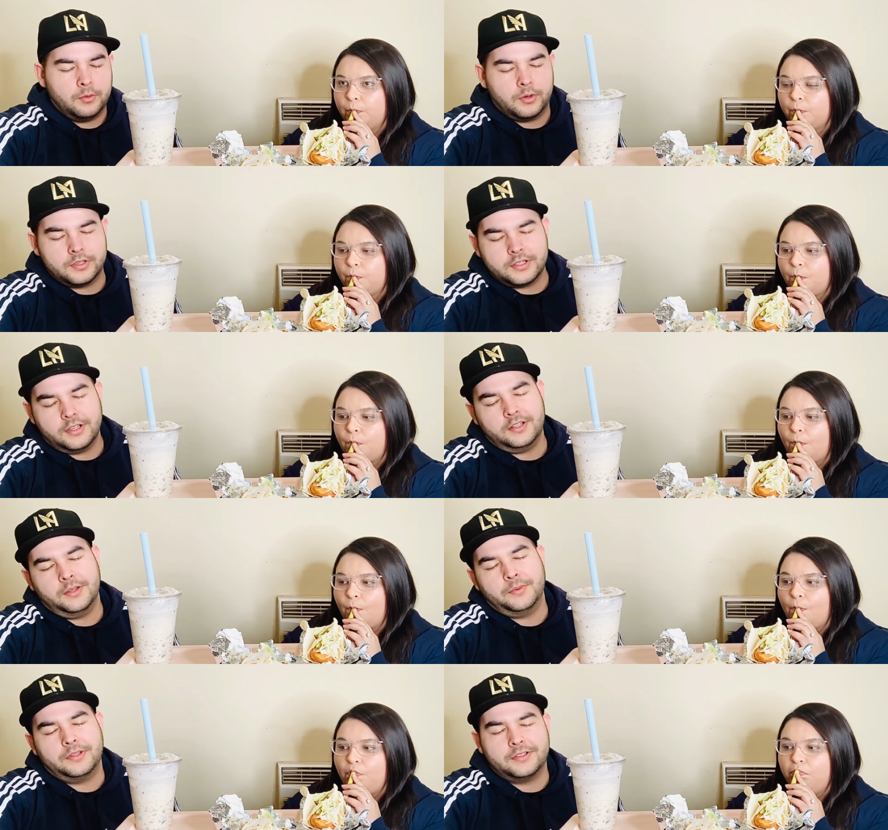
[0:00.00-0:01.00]
Speaker 1: Horchata
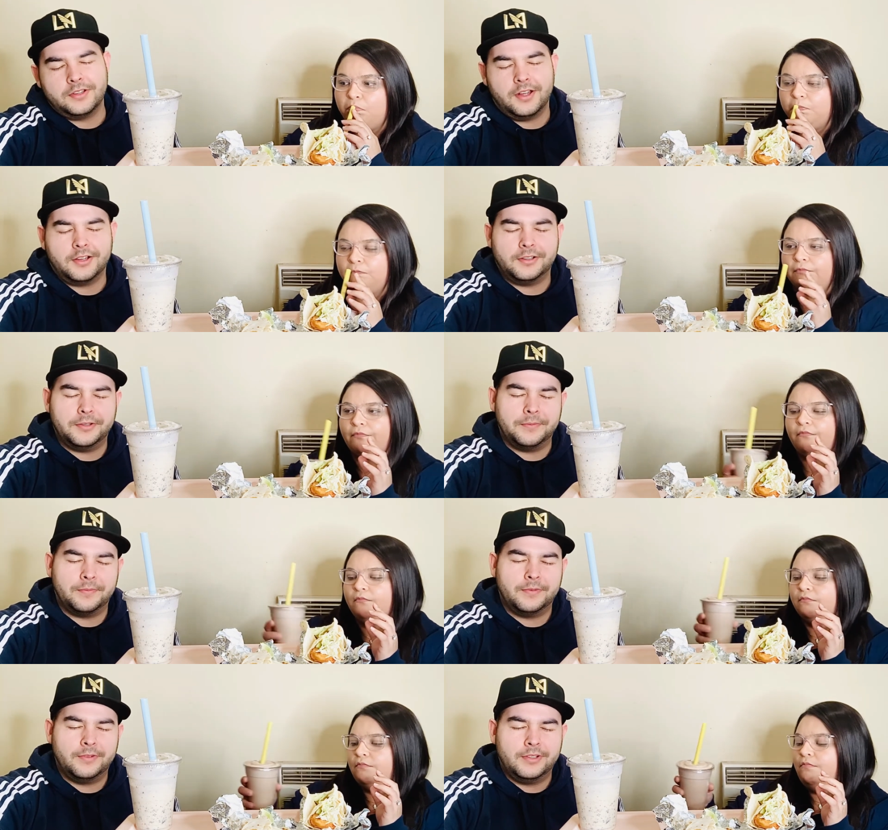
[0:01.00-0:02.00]
with chocolate.
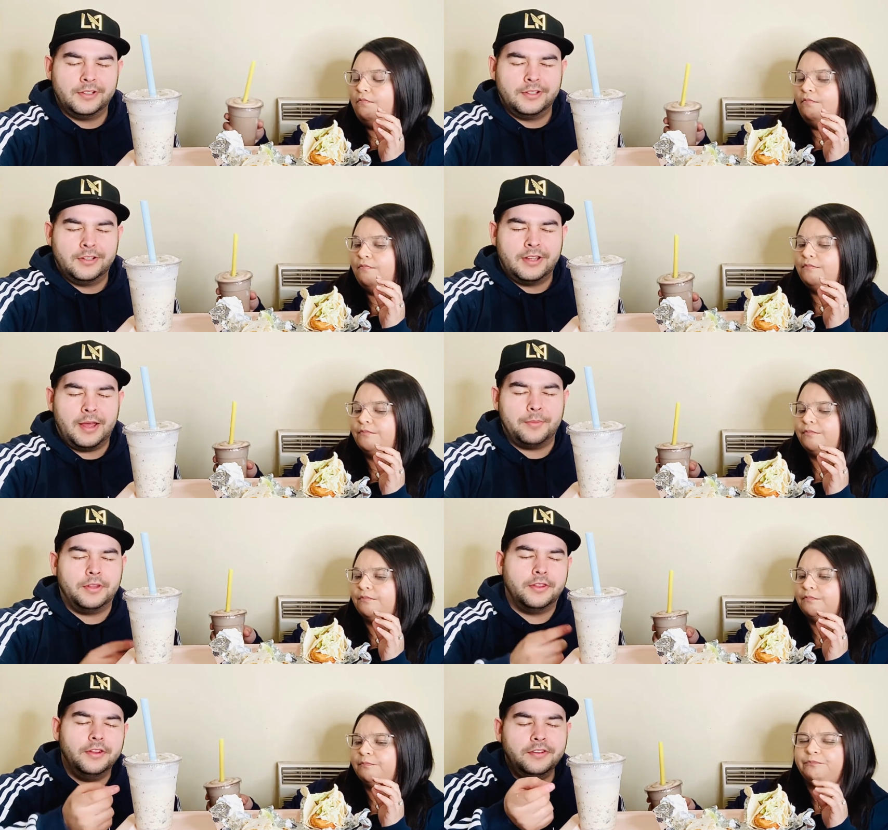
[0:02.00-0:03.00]
I
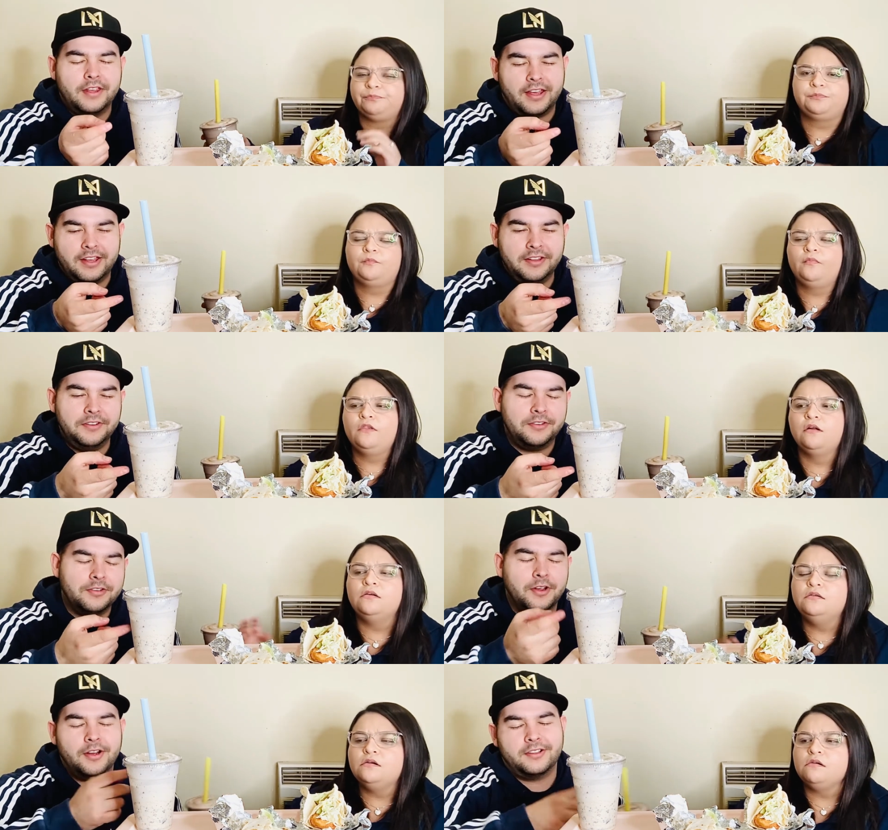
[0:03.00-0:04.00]
mean, this has
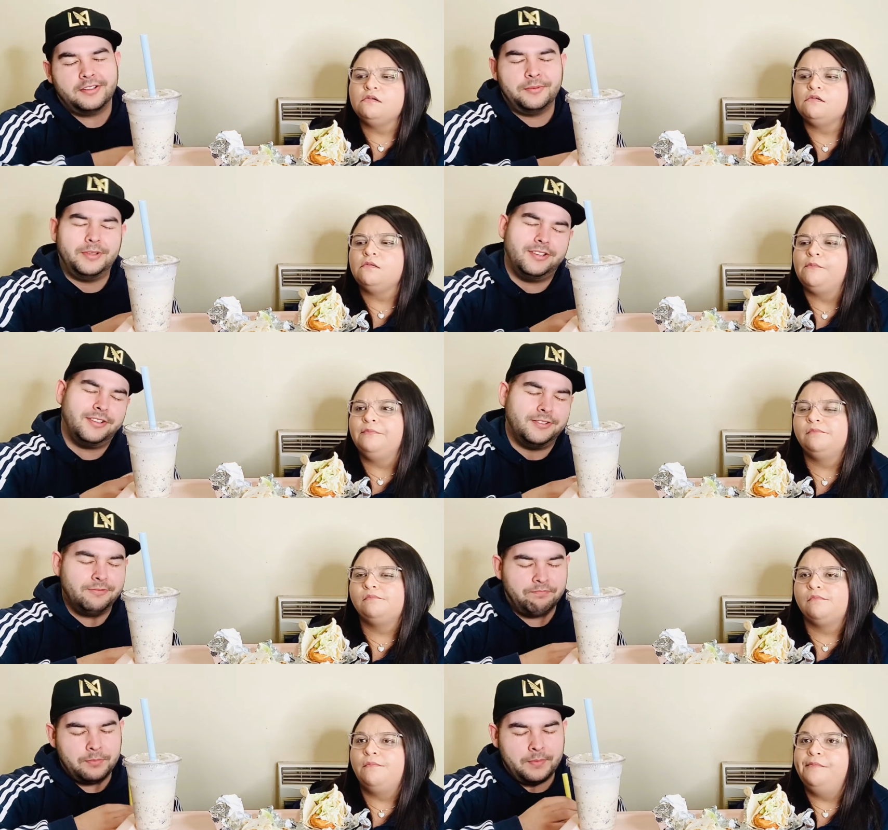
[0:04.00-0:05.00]
chocolate, but
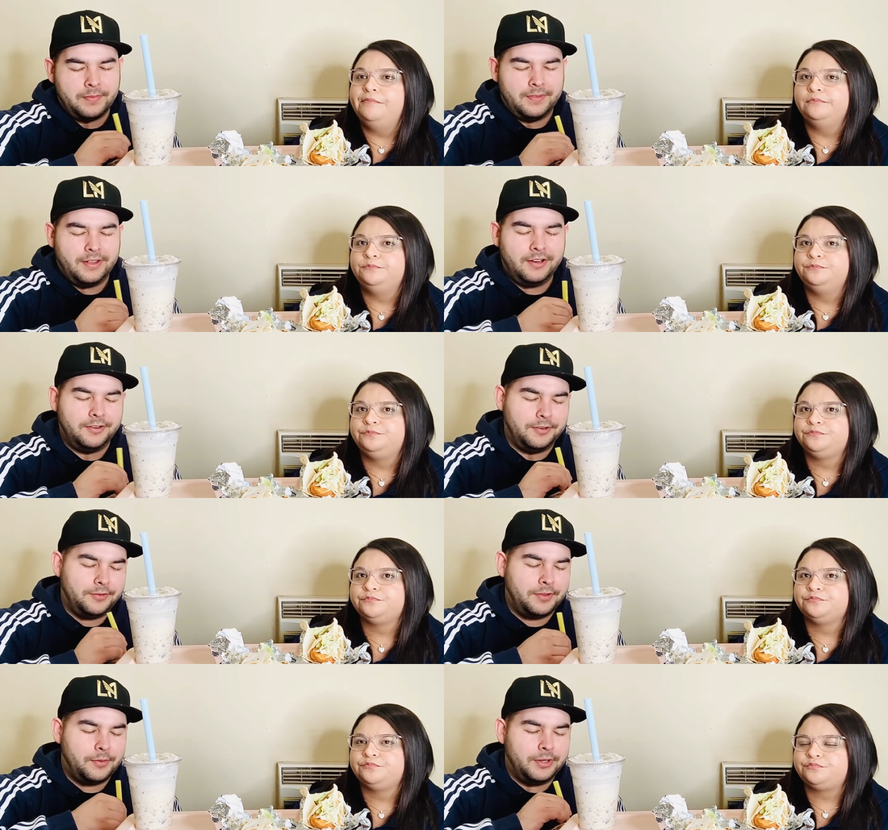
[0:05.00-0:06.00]
I don't know if
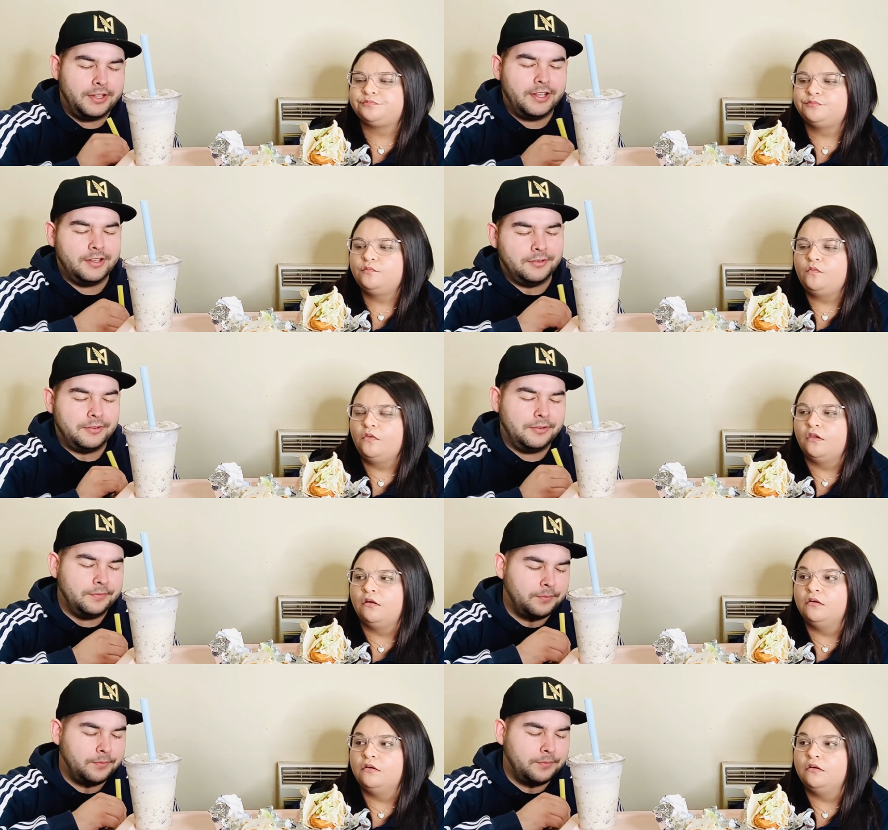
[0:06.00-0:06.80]
that really counts.